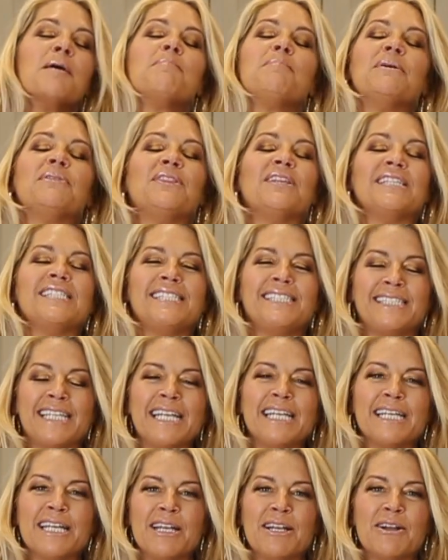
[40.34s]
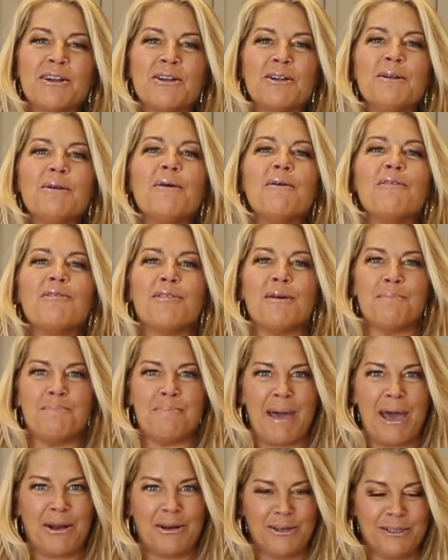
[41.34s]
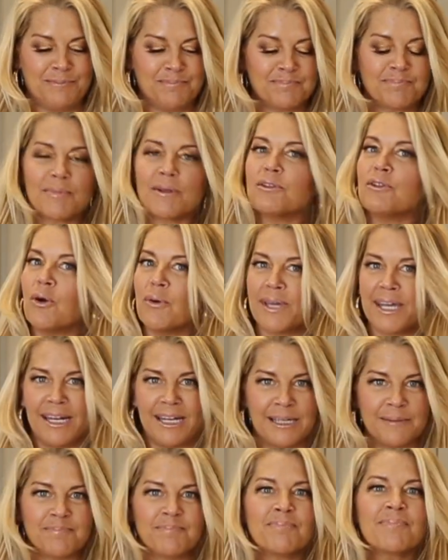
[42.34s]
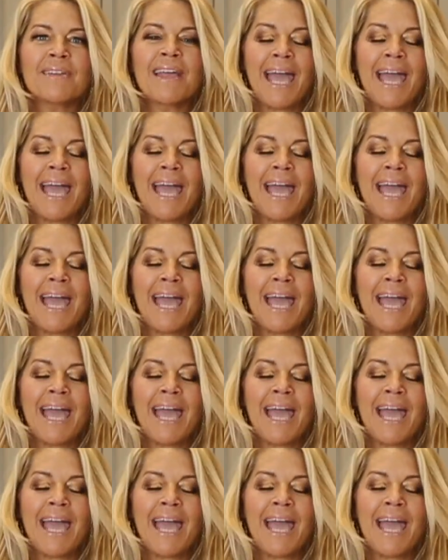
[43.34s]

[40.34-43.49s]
But the stinkier, the better. No kidding.